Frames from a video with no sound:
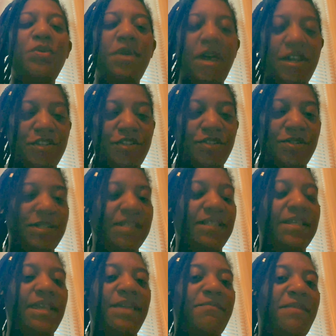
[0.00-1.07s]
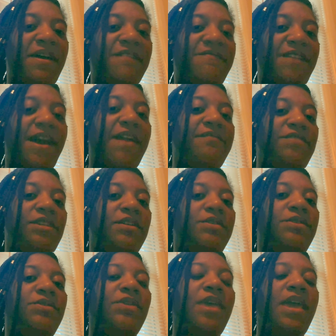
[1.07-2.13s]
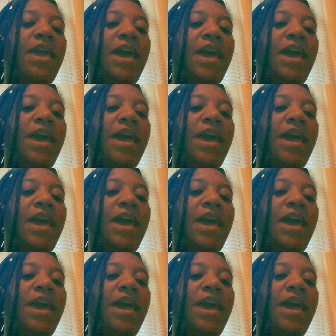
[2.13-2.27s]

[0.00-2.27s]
countries in my five years.